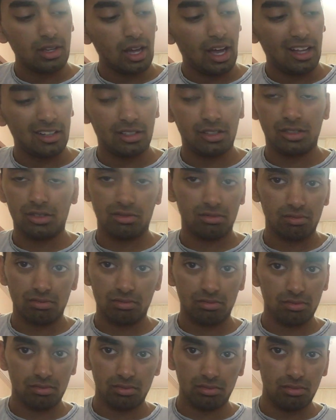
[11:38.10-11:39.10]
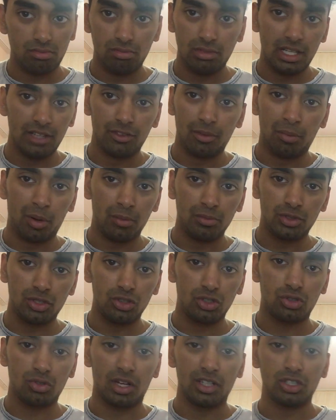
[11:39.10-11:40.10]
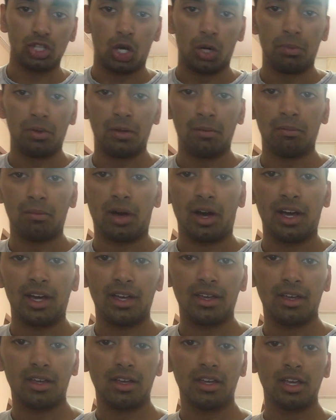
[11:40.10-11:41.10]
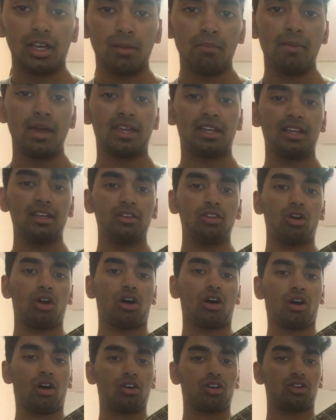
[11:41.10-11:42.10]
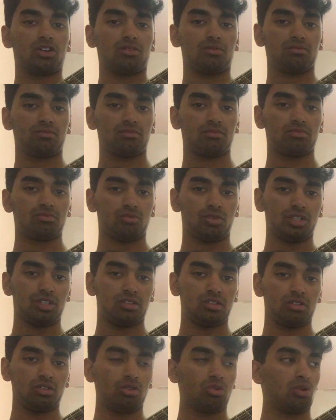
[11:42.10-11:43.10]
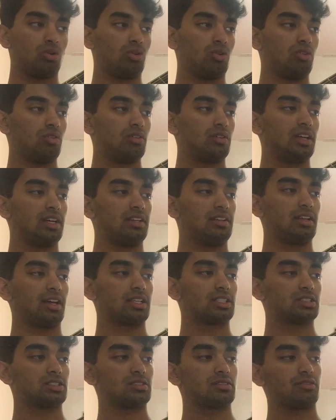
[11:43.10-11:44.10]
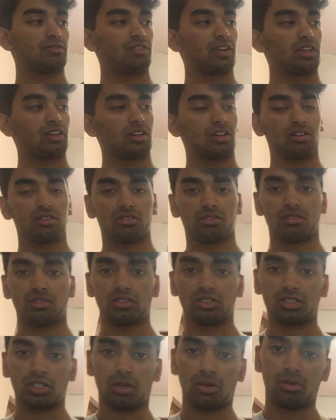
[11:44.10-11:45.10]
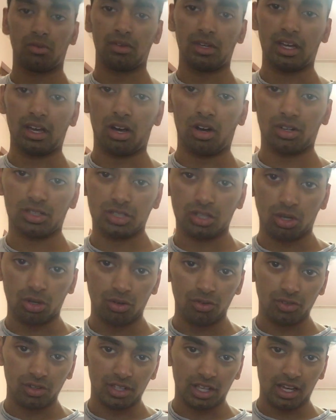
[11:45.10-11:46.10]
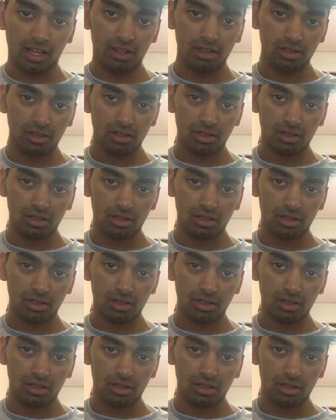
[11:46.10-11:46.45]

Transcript: and leave the bottom 2 strings open by making your arc with your index finger, so it arcs over that,